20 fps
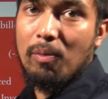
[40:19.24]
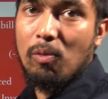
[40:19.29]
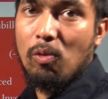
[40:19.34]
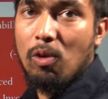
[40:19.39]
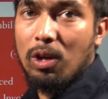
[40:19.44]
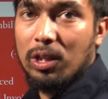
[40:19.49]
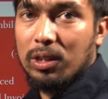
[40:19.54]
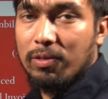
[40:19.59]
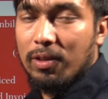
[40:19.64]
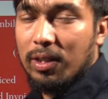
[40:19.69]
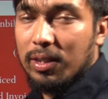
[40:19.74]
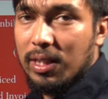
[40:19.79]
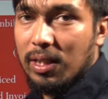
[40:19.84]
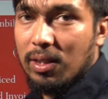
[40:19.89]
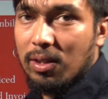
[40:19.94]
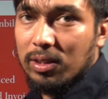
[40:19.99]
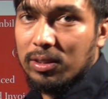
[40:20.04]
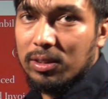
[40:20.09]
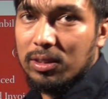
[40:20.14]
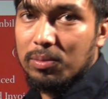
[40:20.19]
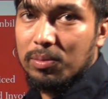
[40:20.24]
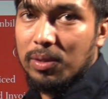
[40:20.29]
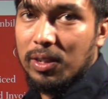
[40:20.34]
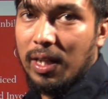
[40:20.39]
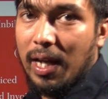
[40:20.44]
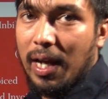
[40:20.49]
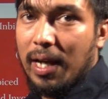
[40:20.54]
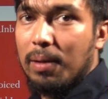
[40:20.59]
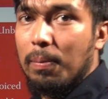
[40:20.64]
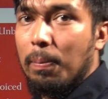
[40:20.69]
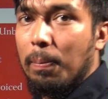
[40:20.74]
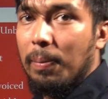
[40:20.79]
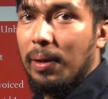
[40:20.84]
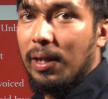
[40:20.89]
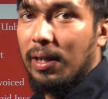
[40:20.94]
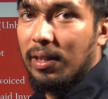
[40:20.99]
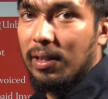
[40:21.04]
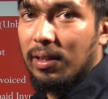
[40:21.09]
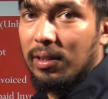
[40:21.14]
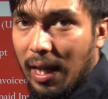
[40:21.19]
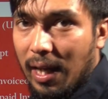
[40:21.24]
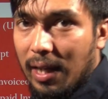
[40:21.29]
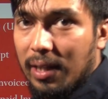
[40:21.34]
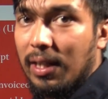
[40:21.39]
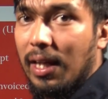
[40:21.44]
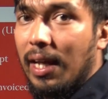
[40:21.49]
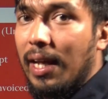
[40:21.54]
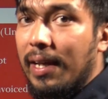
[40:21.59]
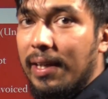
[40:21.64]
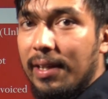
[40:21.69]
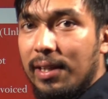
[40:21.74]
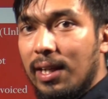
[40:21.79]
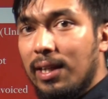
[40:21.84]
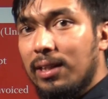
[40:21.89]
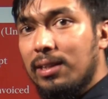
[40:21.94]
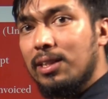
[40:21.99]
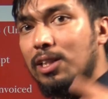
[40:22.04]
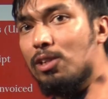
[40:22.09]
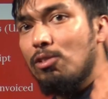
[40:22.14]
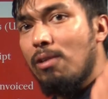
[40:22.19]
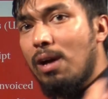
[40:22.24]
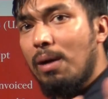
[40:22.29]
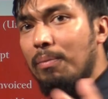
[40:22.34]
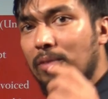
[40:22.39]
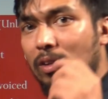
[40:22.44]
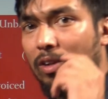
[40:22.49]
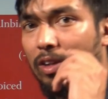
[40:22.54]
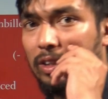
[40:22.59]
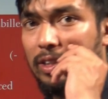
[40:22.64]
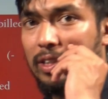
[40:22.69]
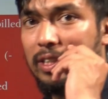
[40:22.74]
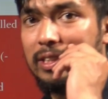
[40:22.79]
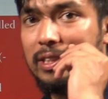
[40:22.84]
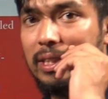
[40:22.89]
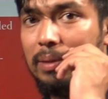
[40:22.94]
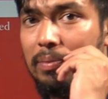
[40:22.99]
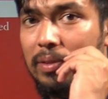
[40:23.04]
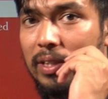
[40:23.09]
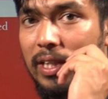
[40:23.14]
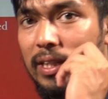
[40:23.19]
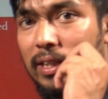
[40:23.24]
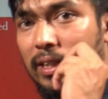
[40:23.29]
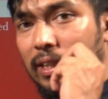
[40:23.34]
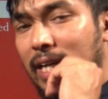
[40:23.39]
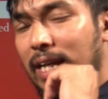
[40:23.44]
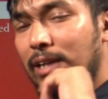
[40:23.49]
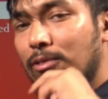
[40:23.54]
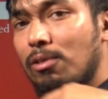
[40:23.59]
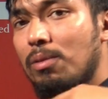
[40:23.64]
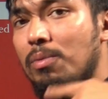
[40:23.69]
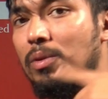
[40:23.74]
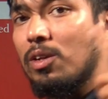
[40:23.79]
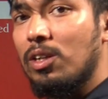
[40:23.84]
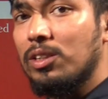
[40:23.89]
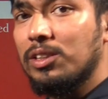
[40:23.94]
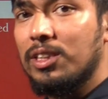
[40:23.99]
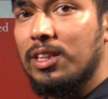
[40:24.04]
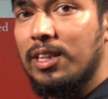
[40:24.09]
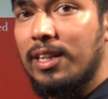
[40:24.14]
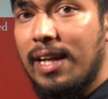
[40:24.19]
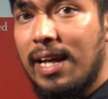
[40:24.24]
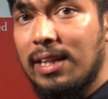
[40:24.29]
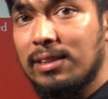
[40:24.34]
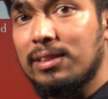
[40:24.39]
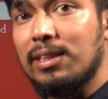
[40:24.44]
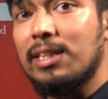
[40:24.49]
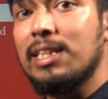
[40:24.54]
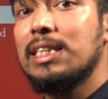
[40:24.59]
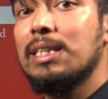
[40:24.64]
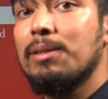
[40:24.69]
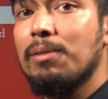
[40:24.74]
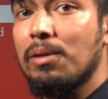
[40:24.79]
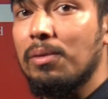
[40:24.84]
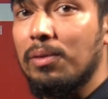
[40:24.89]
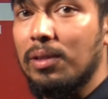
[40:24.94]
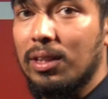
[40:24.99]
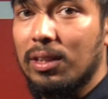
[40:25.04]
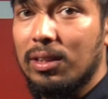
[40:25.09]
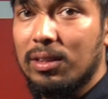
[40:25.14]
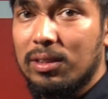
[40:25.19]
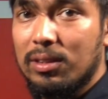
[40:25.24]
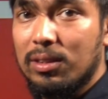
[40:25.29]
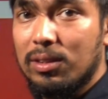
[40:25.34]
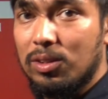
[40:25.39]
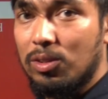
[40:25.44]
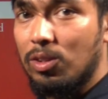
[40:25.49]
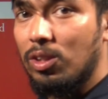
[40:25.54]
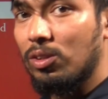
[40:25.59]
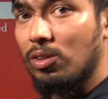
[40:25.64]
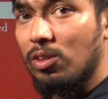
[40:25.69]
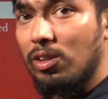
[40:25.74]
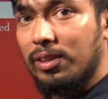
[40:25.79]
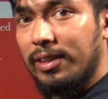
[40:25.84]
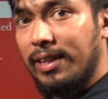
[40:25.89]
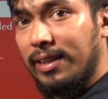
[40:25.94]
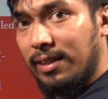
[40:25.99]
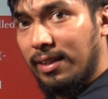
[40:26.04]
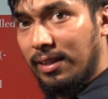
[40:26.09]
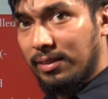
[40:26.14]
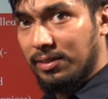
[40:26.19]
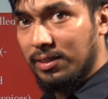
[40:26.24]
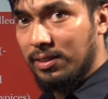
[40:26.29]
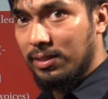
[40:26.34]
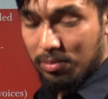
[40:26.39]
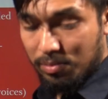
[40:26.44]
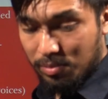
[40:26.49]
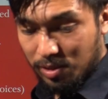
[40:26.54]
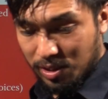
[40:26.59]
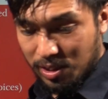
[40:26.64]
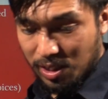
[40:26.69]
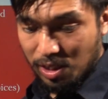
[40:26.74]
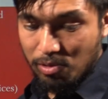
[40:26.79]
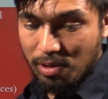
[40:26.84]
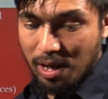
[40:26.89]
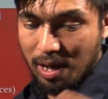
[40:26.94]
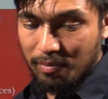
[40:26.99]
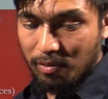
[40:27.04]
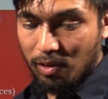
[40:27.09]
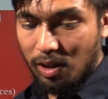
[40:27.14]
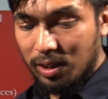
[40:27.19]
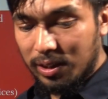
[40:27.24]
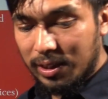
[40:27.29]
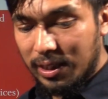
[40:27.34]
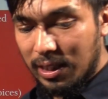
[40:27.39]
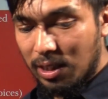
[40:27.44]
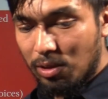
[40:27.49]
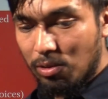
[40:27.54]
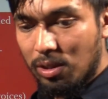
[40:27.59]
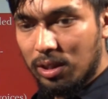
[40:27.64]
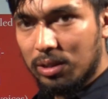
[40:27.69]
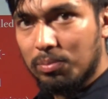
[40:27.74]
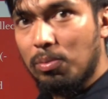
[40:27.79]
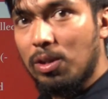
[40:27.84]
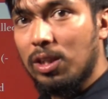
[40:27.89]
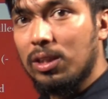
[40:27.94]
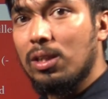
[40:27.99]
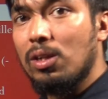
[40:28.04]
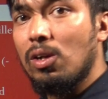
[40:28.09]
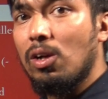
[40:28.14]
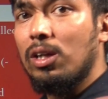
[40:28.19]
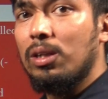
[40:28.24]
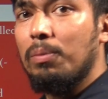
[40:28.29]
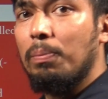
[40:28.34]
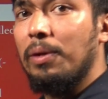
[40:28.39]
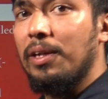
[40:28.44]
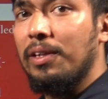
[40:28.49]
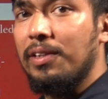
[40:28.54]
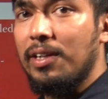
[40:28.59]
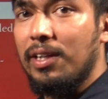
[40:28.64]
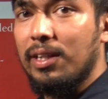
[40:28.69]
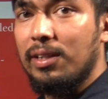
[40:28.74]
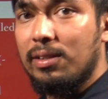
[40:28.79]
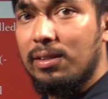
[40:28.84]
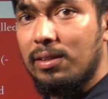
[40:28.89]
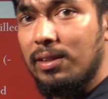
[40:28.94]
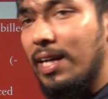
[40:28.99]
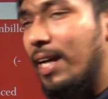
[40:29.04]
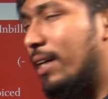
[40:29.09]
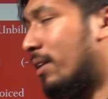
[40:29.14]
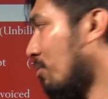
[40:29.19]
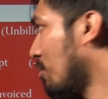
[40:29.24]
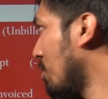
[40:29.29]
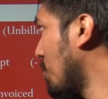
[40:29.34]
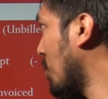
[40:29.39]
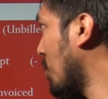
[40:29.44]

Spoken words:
worked for the customer and billed, and yet you have not received, then that will be considered as receivable, not contract assets. But you have already worked but not billed it, that will be